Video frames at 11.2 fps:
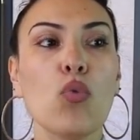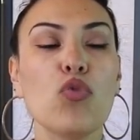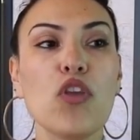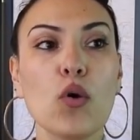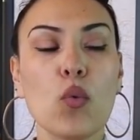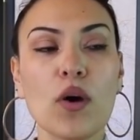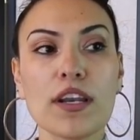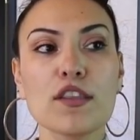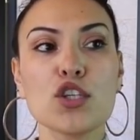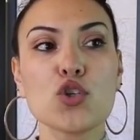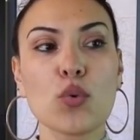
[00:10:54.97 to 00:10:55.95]
The one of
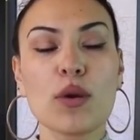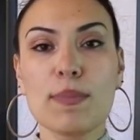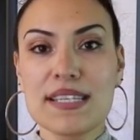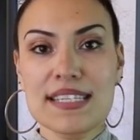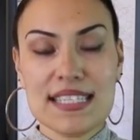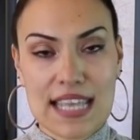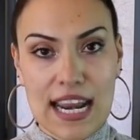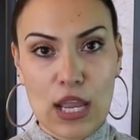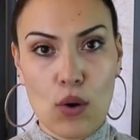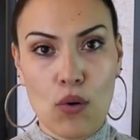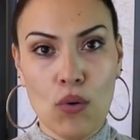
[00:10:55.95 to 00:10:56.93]
the jewelry pieces that
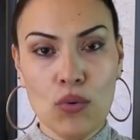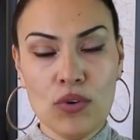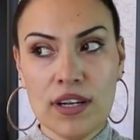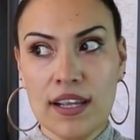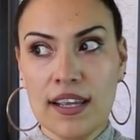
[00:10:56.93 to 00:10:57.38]
I own